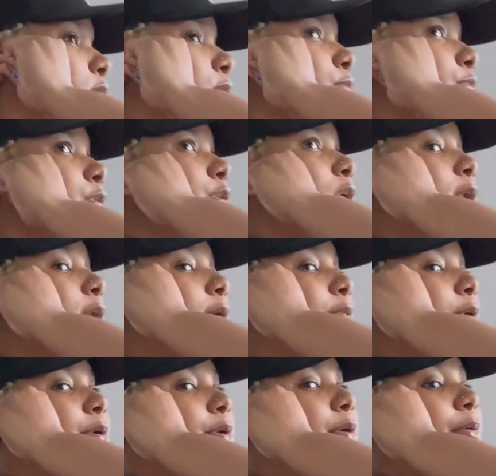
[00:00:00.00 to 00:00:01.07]
know what y'all out
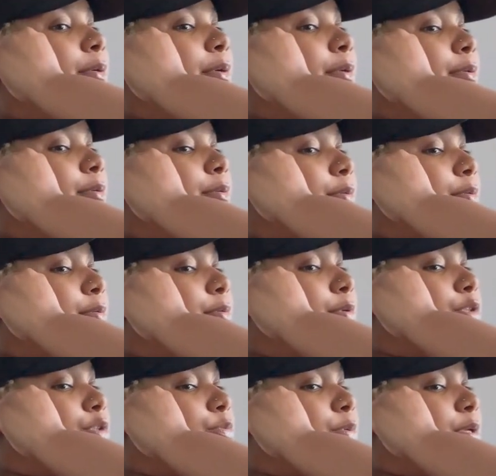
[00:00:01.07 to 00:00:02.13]
there doing,
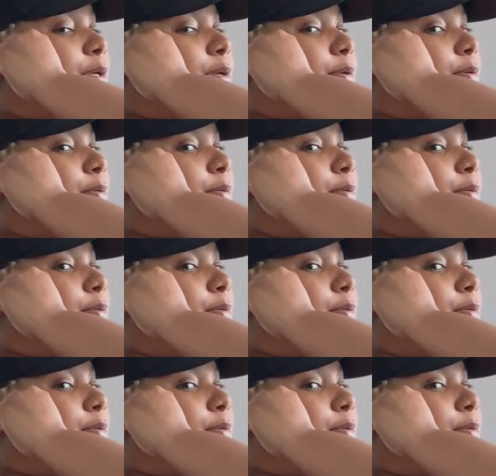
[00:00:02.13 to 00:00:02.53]
sweetie.